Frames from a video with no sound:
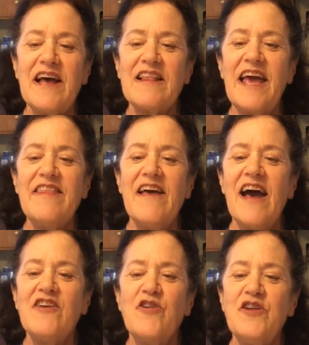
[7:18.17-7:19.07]
like that.
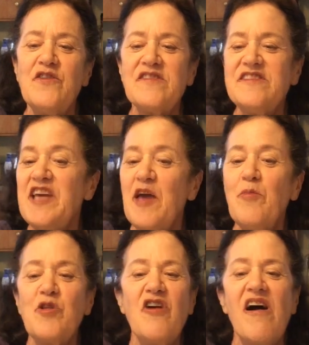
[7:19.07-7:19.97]
You can use a
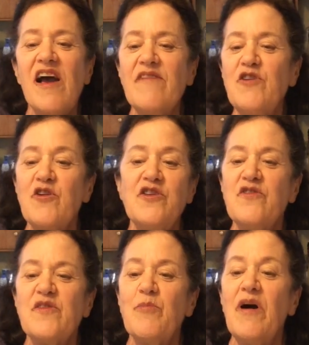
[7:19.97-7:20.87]
table knife, you could
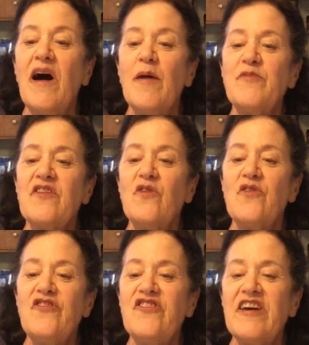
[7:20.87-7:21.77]
use a popsicle
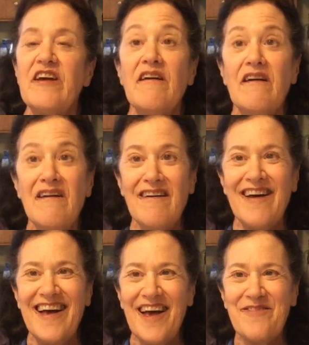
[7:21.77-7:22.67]
stick.
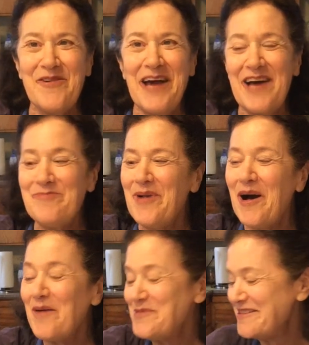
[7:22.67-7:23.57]
Have you had
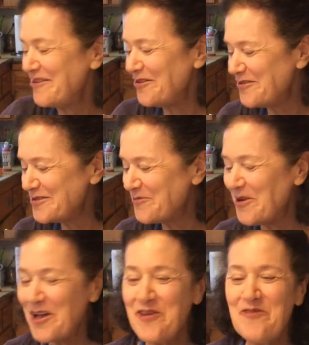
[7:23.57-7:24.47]
popsicles
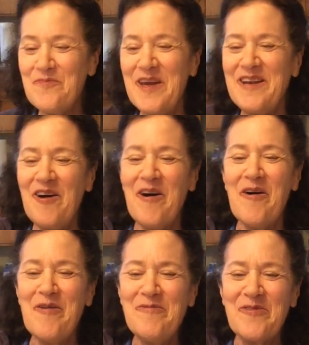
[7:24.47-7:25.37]
while you've been
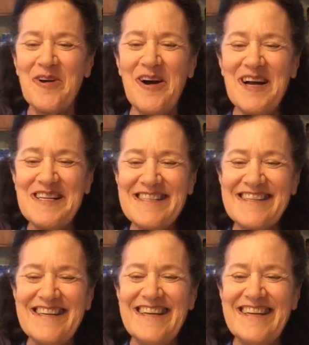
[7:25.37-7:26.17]
home, frogs?